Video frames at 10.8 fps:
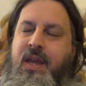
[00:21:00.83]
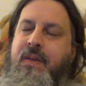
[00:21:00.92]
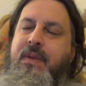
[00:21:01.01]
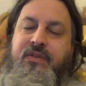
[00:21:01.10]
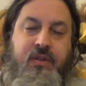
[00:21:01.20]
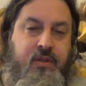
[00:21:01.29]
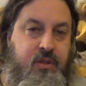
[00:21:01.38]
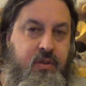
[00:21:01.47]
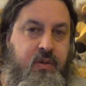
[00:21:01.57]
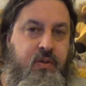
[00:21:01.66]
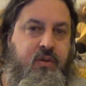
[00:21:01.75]
And this
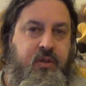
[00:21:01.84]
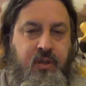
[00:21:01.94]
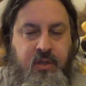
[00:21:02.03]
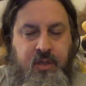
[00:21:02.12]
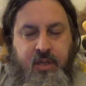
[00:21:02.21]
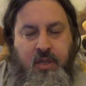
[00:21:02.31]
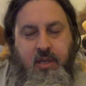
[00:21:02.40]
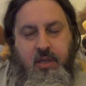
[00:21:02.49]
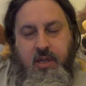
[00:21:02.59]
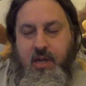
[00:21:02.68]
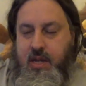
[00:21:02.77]
includes
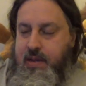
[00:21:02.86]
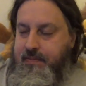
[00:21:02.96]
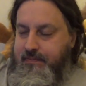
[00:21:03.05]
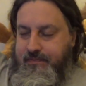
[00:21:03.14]
uh,